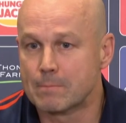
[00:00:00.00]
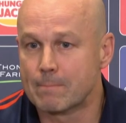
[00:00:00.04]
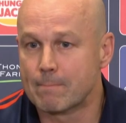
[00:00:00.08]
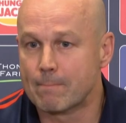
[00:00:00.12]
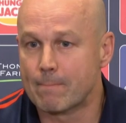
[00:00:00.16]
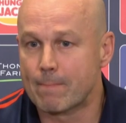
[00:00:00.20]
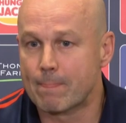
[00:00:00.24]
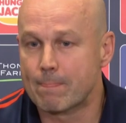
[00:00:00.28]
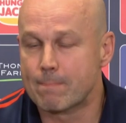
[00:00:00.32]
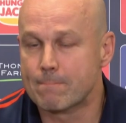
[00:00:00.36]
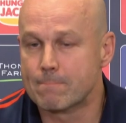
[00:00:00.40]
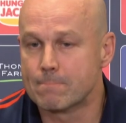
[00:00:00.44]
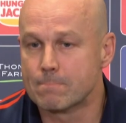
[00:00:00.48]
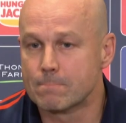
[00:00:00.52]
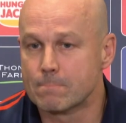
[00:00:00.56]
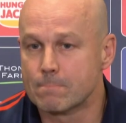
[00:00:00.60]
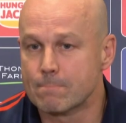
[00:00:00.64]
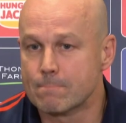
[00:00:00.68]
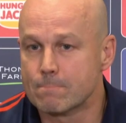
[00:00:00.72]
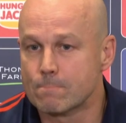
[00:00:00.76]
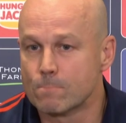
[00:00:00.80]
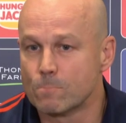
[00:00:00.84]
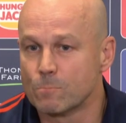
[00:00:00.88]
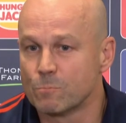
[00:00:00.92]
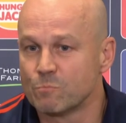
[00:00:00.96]

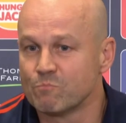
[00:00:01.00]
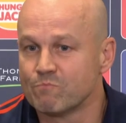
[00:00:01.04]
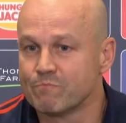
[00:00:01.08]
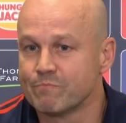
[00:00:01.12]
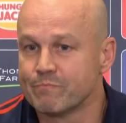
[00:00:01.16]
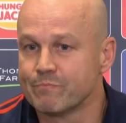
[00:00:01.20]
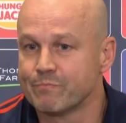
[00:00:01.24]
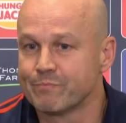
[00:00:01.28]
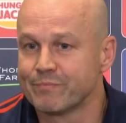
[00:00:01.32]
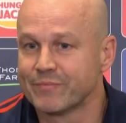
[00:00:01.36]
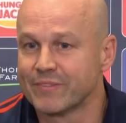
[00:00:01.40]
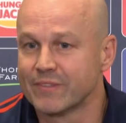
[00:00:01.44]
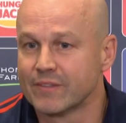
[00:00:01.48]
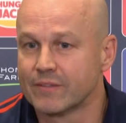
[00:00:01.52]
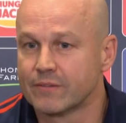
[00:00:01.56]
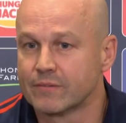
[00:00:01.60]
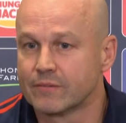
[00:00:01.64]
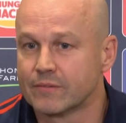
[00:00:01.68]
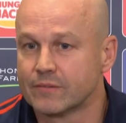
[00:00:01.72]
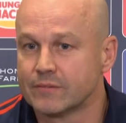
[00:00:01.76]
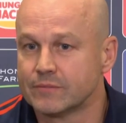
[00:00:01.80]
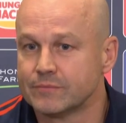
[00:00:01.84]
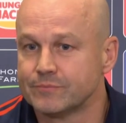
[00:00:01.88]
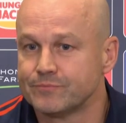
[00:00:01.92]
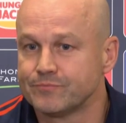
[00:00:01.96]

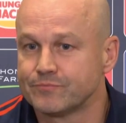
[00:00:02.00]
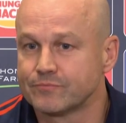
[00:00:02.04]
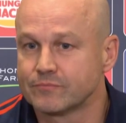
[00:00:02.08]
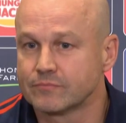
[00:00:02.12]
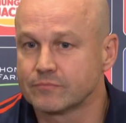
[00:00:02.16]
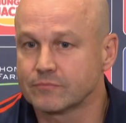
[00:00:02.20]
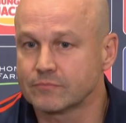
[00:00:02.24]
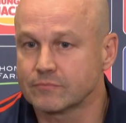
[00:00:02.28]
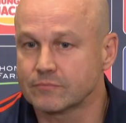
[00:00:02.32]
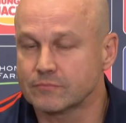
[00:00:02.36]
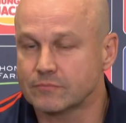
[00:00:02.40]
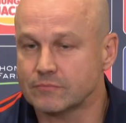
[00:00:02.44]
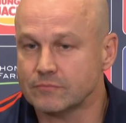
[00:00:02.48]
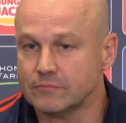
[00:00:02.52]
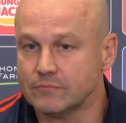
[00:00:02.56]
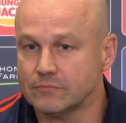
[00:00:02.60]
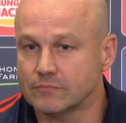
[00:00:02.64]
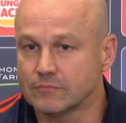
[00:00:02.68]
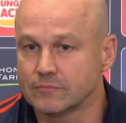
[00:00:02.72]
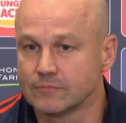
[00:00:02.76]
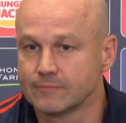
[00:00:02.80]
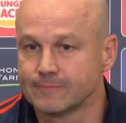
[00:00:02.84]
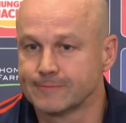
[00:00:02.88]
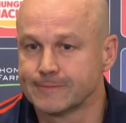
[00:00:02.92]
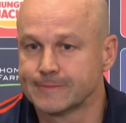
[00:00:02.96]

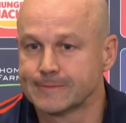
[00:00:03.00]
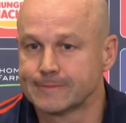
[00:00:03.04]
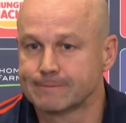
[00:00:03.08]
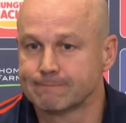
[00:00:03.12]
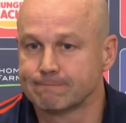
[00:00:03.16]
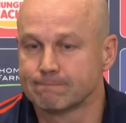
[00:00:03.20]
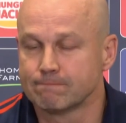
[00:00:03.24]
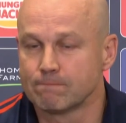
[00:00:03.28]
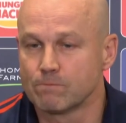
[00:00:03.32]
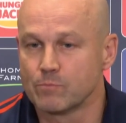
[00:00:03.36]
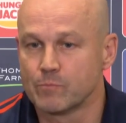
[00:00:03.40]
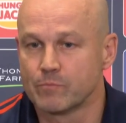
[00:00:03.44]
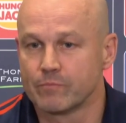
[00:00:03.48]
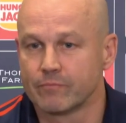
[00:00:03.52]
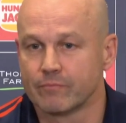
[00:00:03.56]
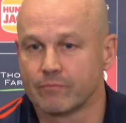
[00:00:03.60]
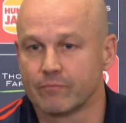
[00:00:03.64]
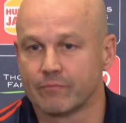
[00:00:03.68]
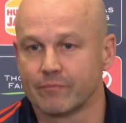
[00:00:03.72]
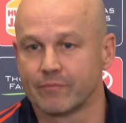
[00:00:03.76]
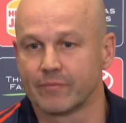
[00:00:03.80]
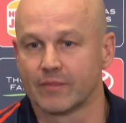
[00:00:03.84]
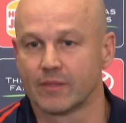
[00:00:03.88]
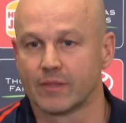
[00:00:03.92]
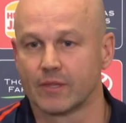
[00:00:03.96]

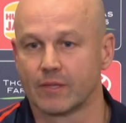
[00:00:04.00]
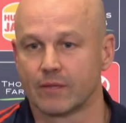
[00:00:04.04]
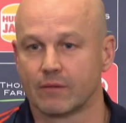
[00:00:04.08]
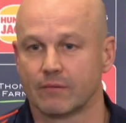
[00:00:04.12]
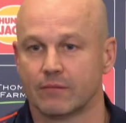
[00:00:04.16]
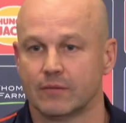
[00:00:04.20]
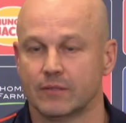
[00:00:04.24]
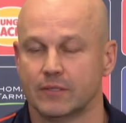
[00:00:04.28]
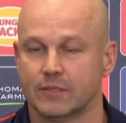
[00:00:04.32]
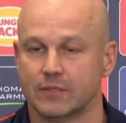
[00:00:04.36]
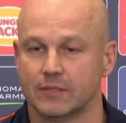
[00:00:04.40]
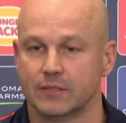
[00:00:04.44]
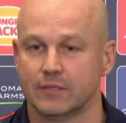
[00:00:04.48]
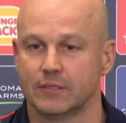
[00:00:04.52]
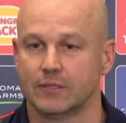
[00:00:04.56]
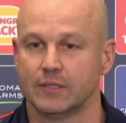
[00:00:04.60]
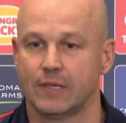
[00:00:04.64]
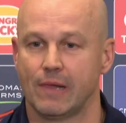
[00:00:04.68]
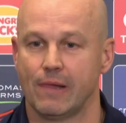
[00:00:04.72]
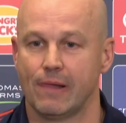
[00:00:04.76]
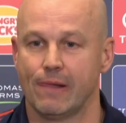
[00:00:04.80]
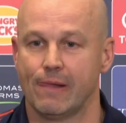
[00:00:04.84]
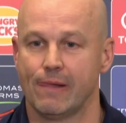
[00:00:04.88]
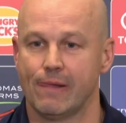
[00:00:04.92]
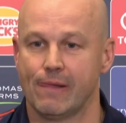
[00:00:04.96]

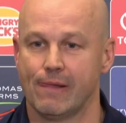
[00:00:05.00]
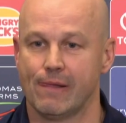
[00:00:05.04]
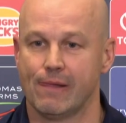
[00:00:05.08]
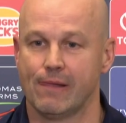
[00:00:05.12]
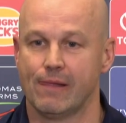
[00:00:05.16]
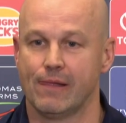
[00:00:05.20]
[no speech]